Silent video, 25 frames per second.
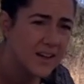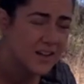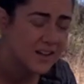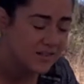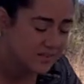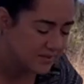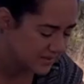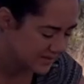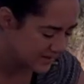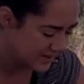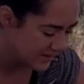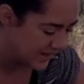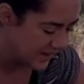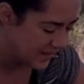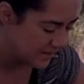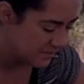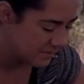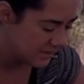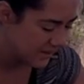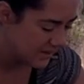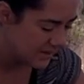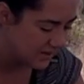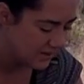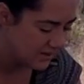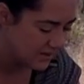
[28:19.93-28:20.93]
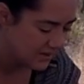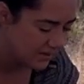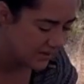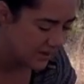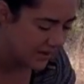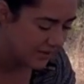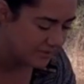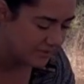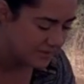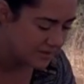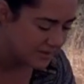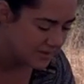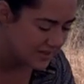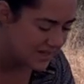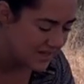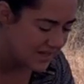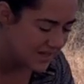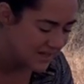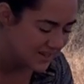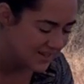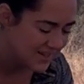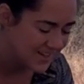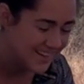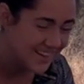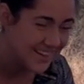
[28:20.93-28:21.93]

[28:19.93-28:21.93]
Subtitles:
slight bend in the left knee,